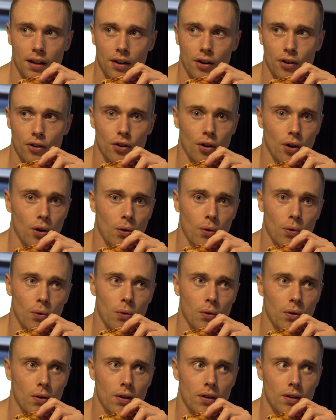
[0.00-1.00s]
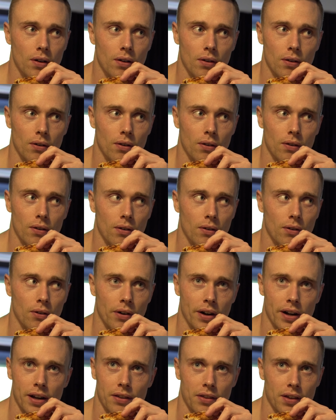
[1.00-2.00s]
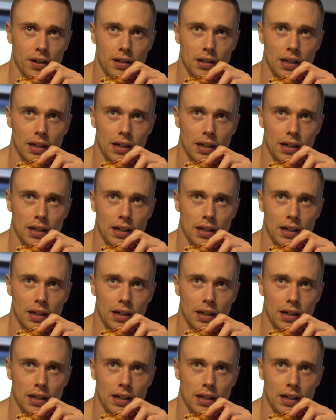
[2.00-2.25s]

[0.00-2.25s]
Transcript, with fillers: know or anything.